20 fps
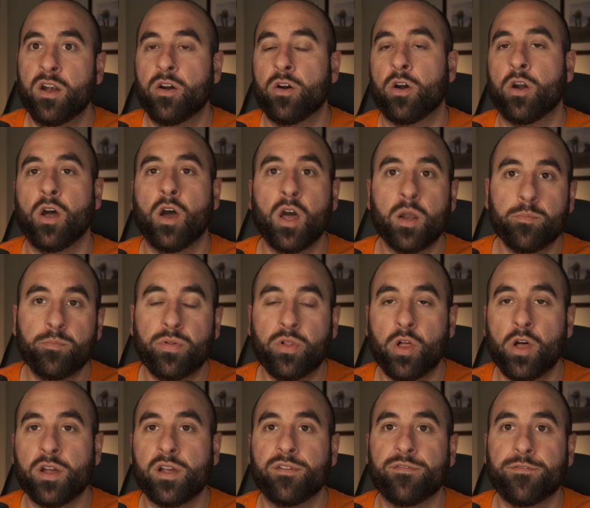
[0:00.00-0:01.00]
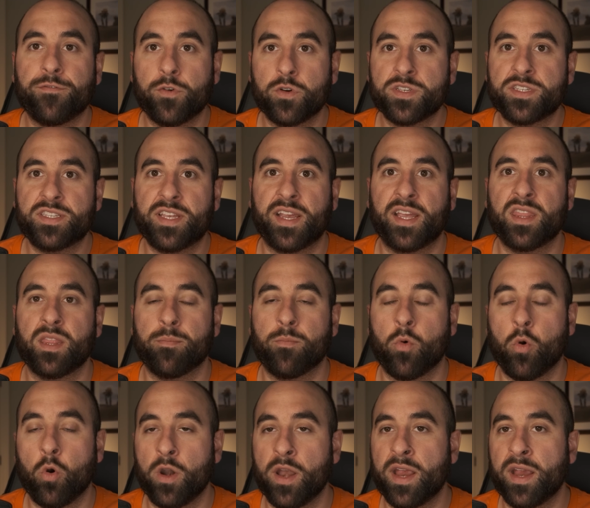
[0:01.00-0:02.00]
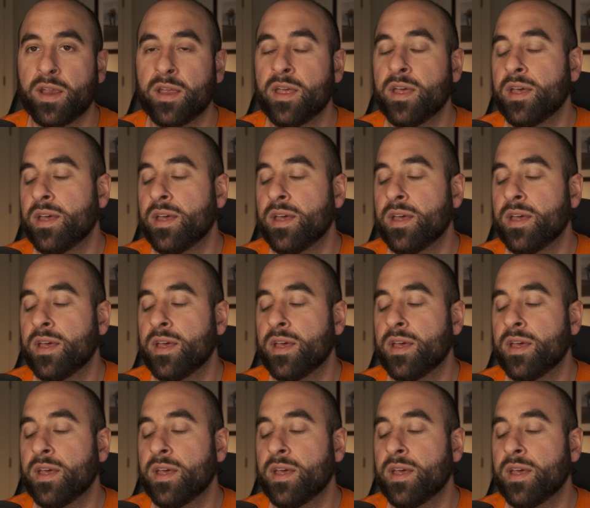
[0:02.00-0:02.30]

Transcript: or unplug first thing in the morning.